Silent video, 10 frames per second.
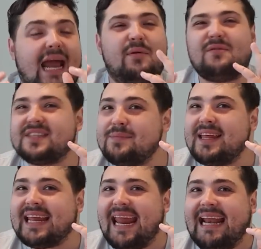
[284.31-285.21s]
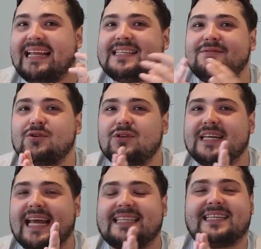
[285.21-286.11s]
However, some of the candidates have talked
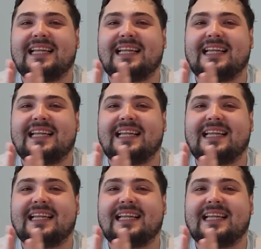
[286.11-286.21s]
against